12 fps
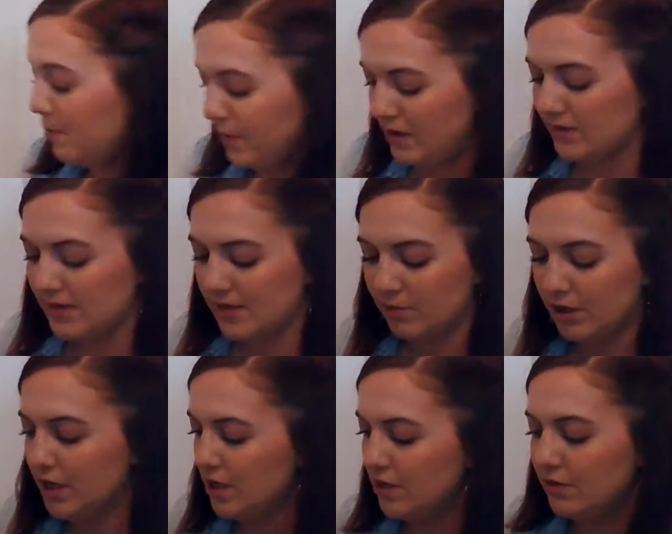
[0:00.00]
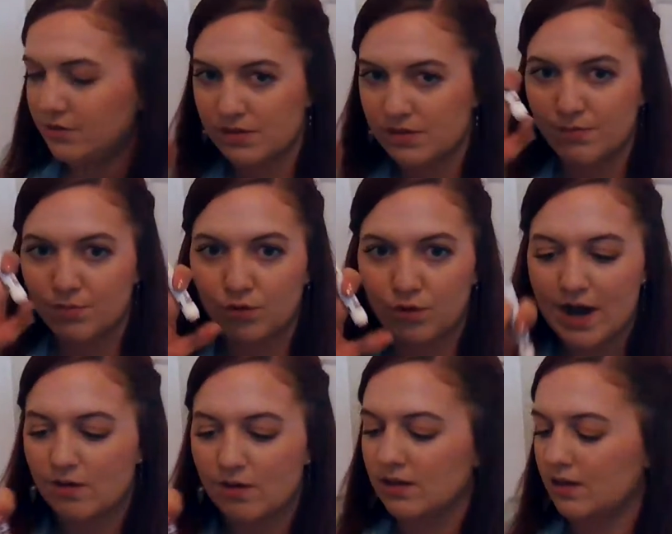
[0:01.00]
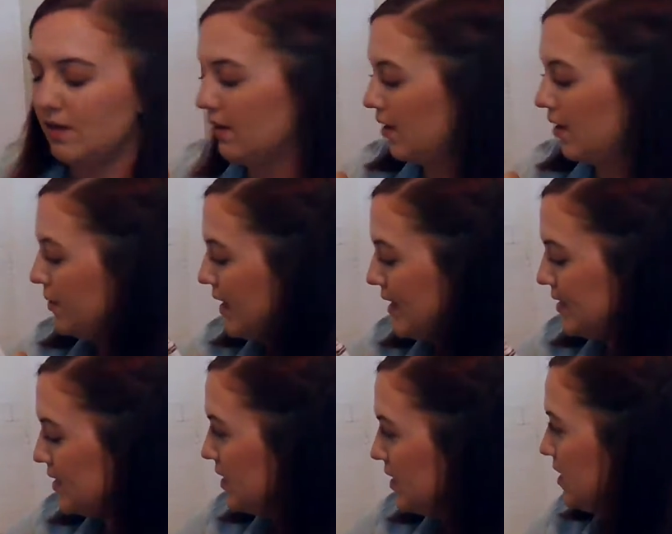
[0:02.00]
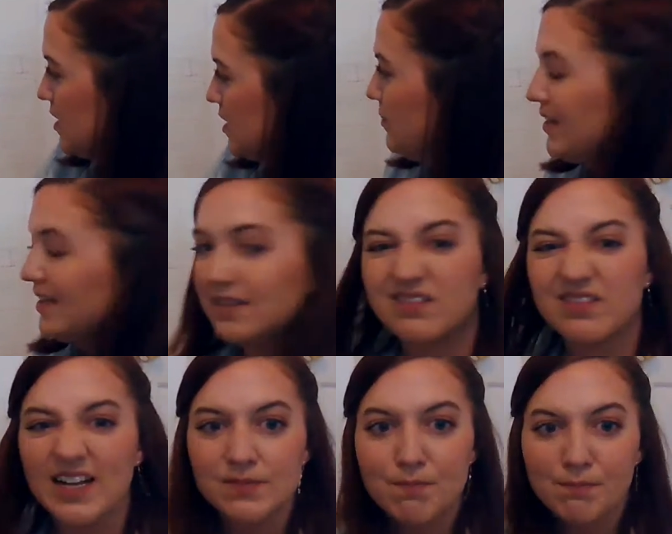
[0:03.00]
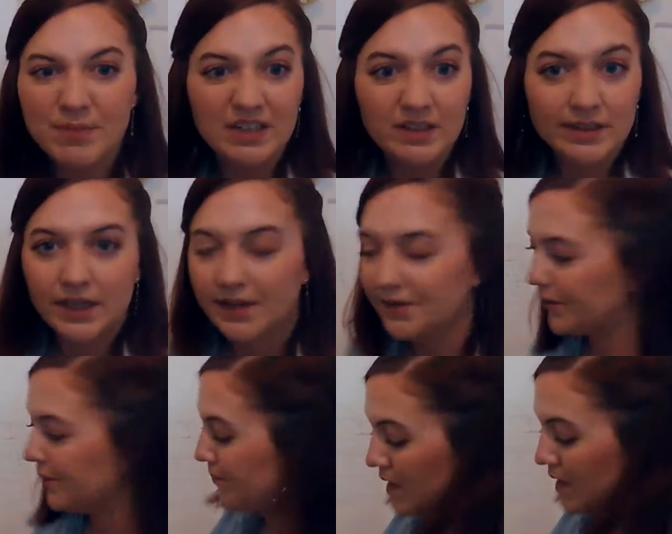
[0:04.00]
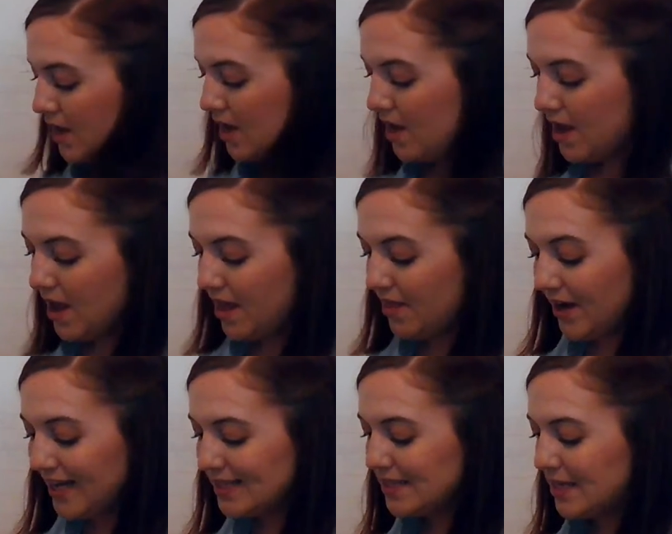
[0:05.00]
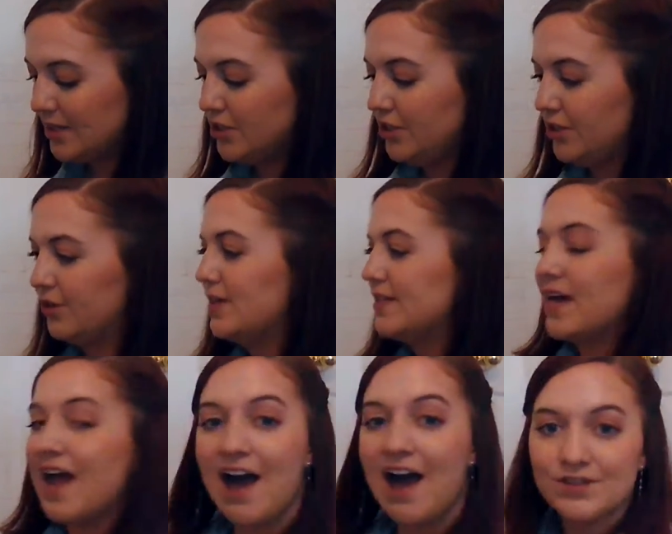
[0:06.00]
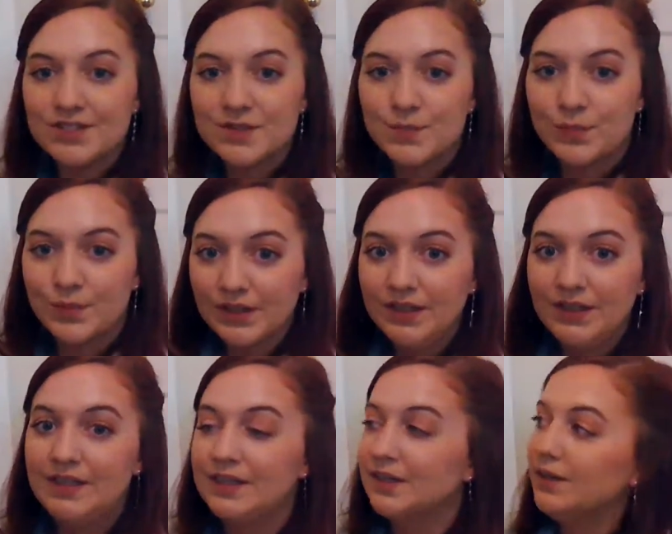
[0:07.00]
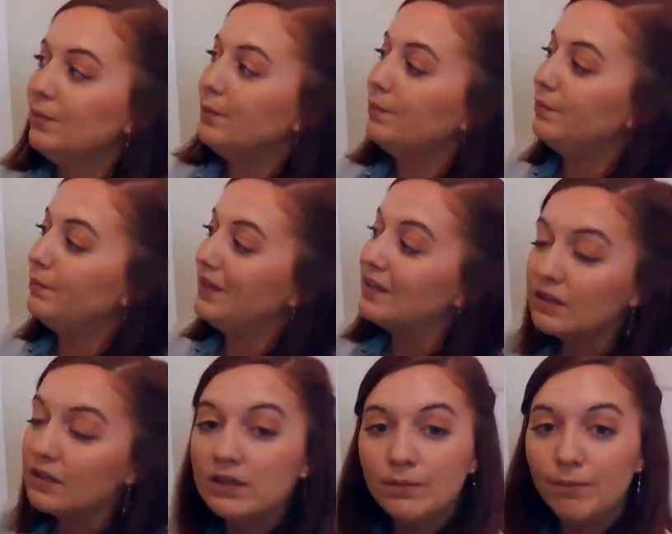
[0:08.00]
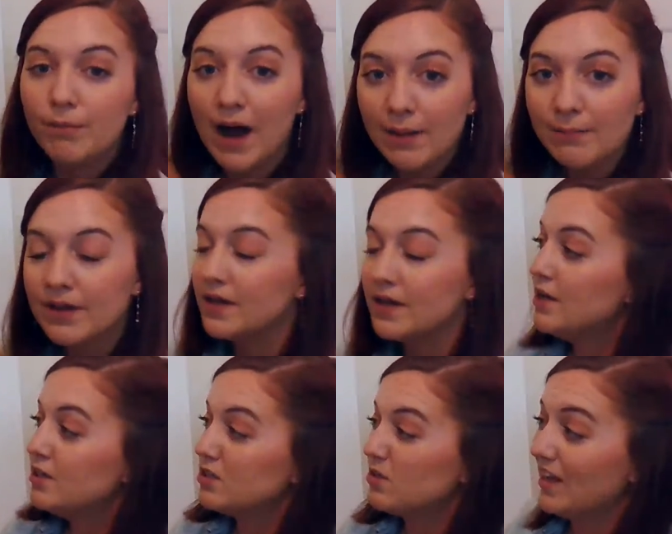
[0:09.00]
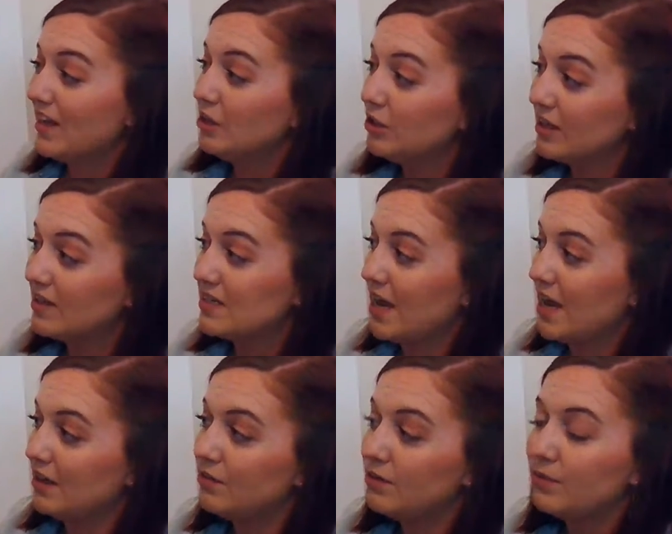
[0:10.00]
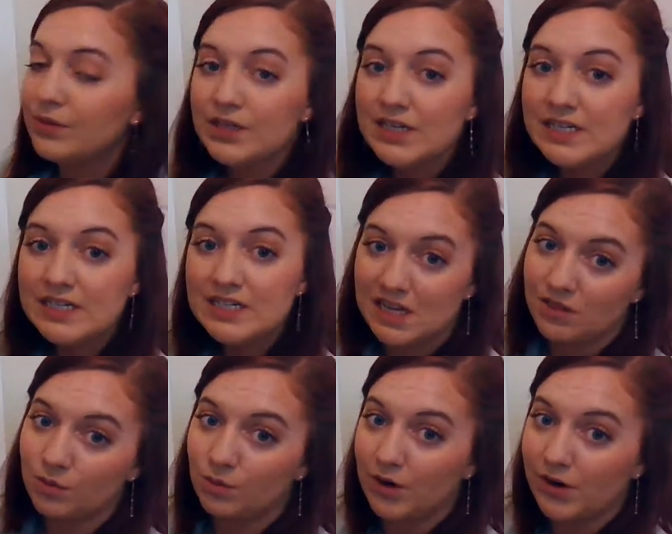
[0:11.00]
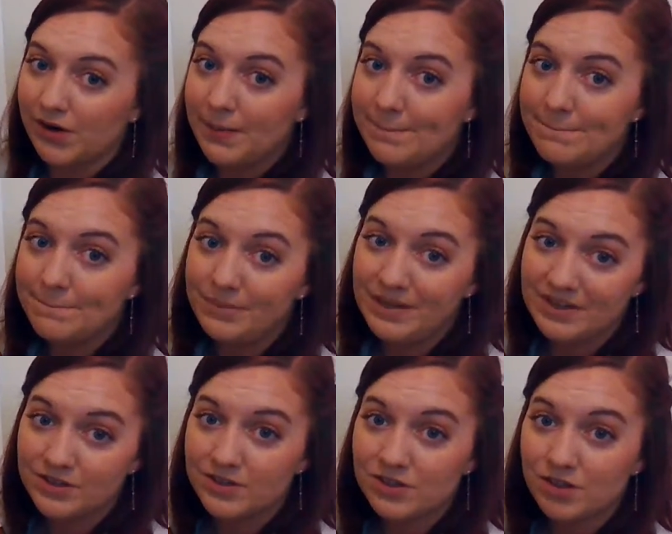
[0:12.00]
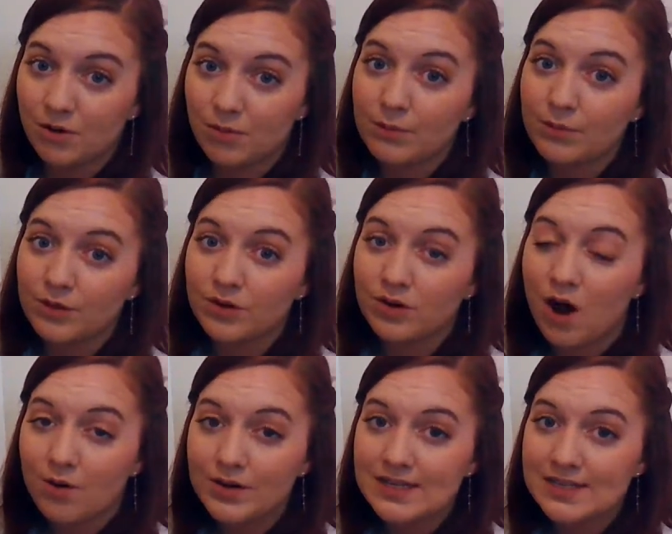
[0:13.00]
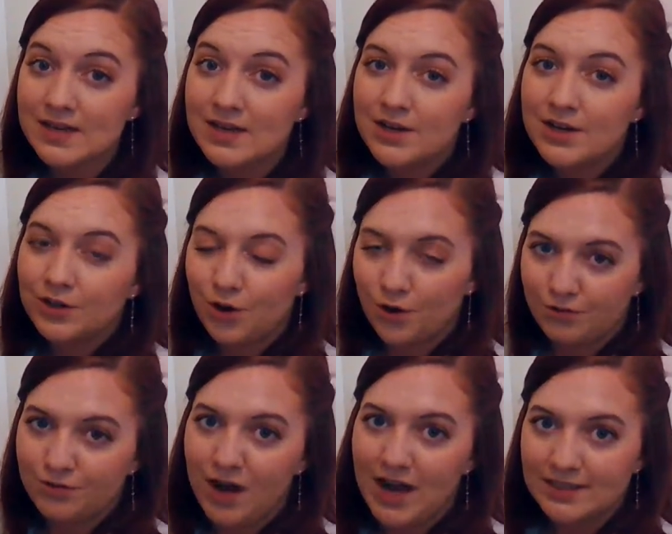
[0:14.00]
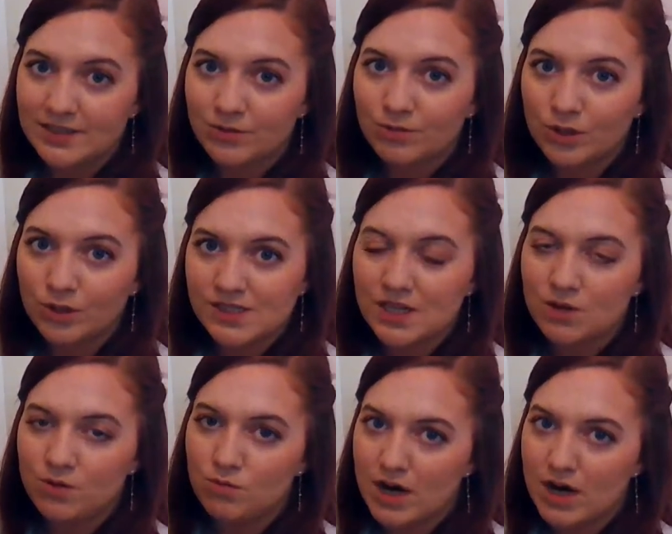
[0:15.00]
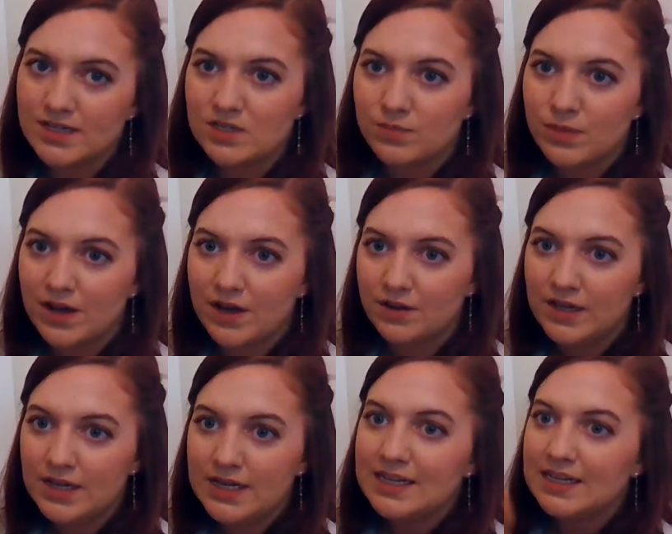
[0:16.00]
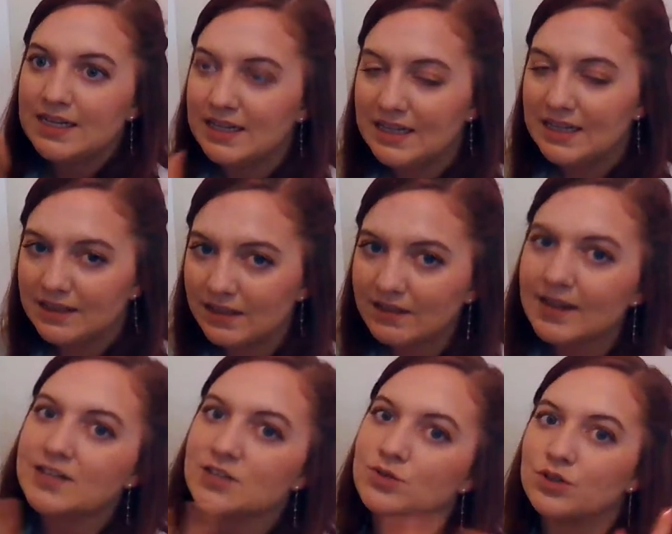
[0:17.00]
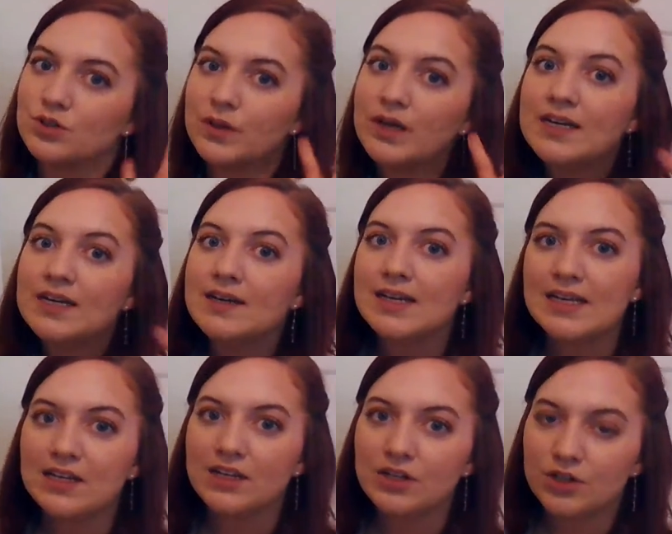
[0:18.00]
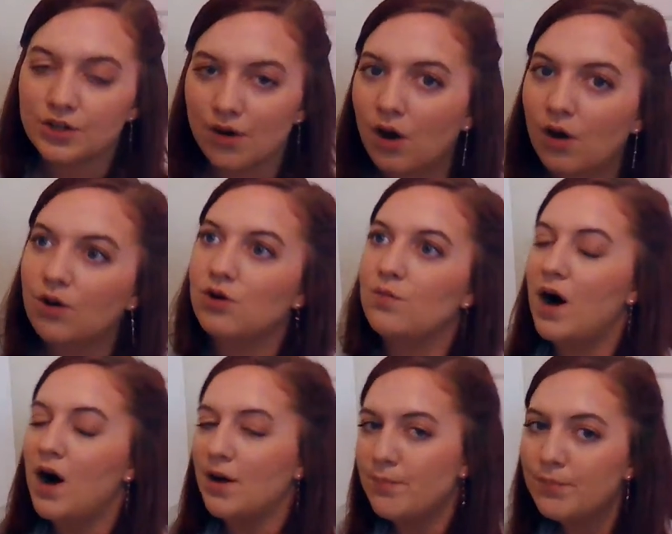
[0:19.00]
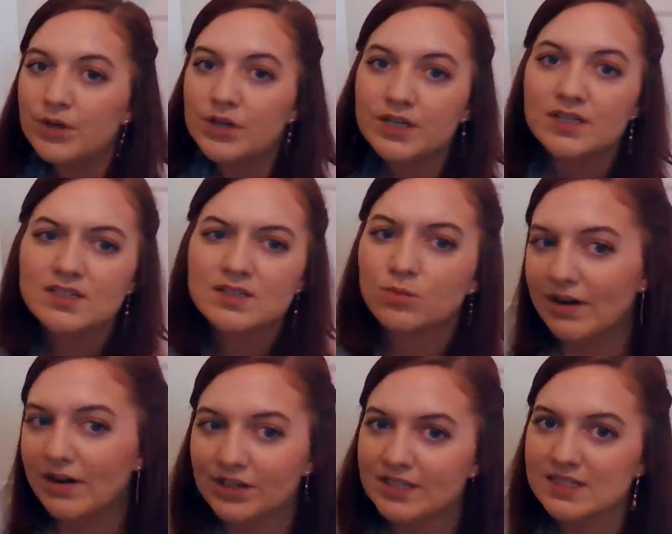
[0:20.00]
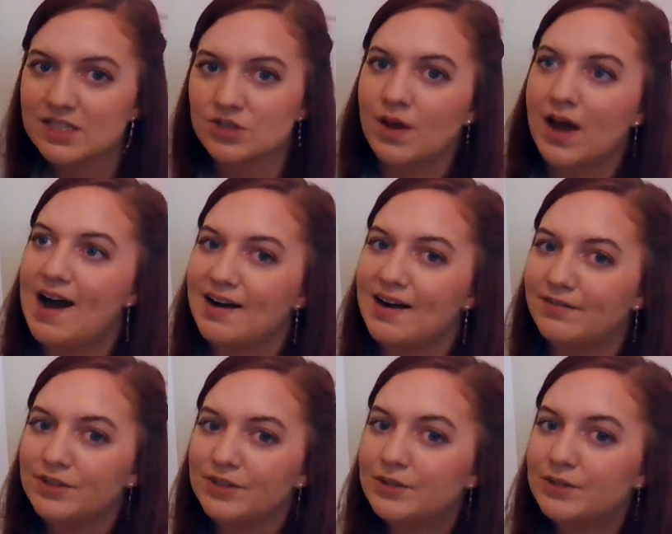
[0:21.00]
beetles, and we're going to use brown. I think that'll be nice beetle-y color. And the nice thing too is I have this book here, Beetle Bop, so I can look at the title of the book to get the word beetle. So remember, you can always go find words that you want to spell in the classroom, in your home, on books, whatever it is that you have